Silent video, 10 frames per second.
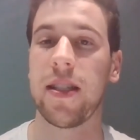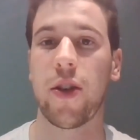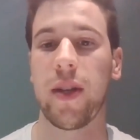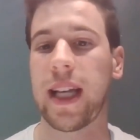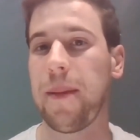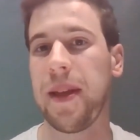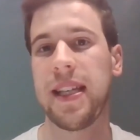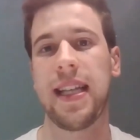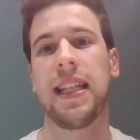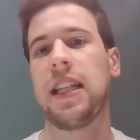So it can be
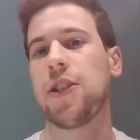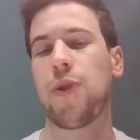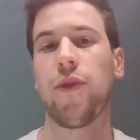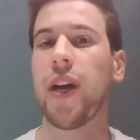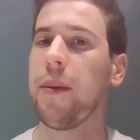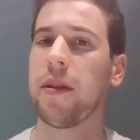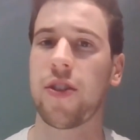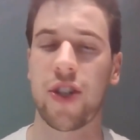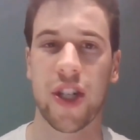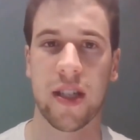these data leaders roundtables,
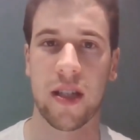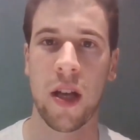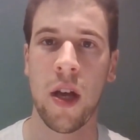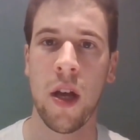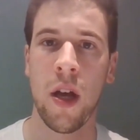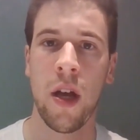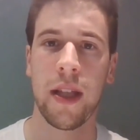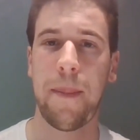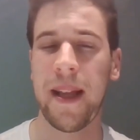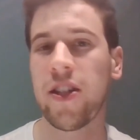or just
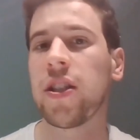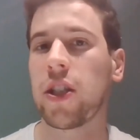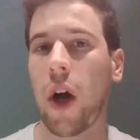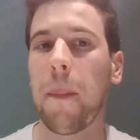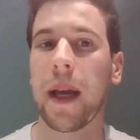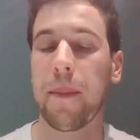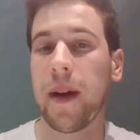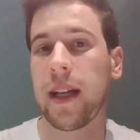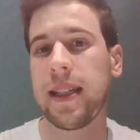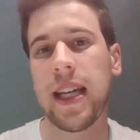depends on the topic.
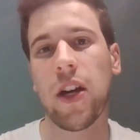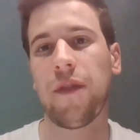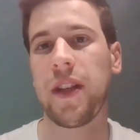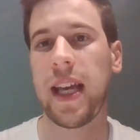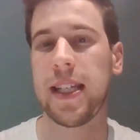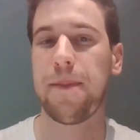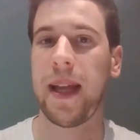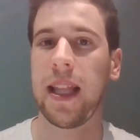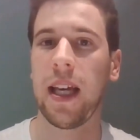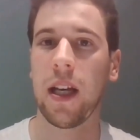But at the end of the day,
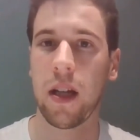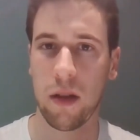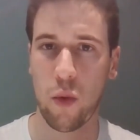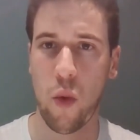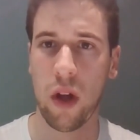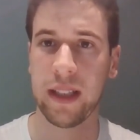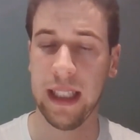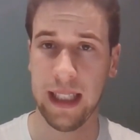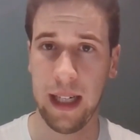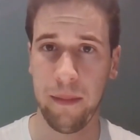spending
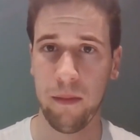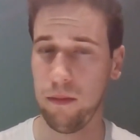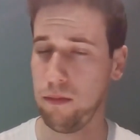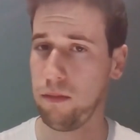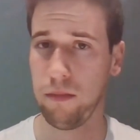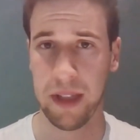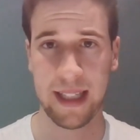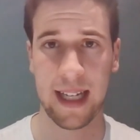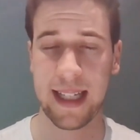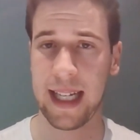quality time
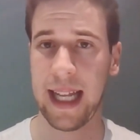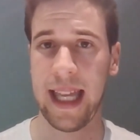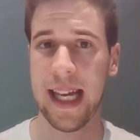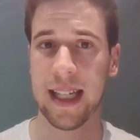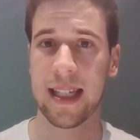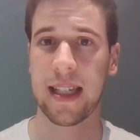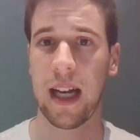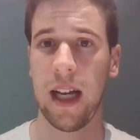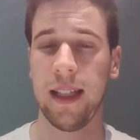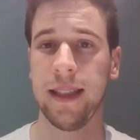discussing ideas
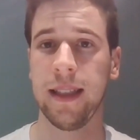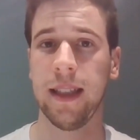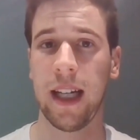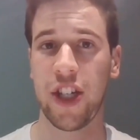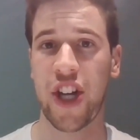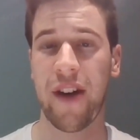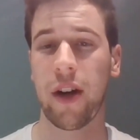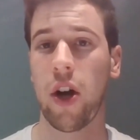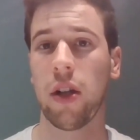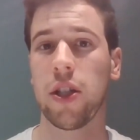and
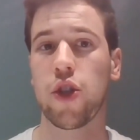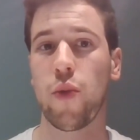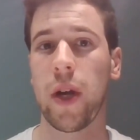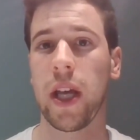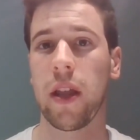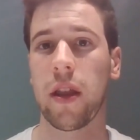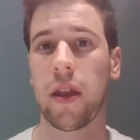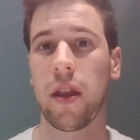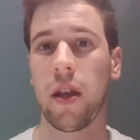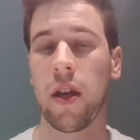sharing knowledge with
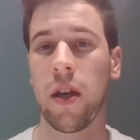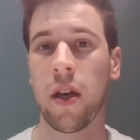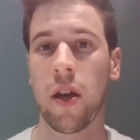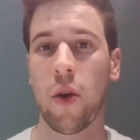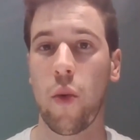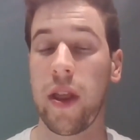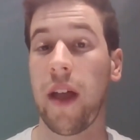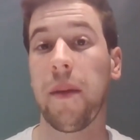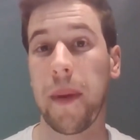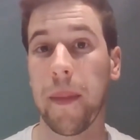
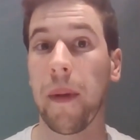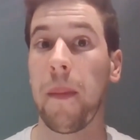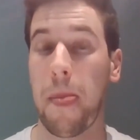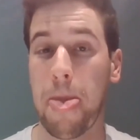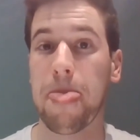other people.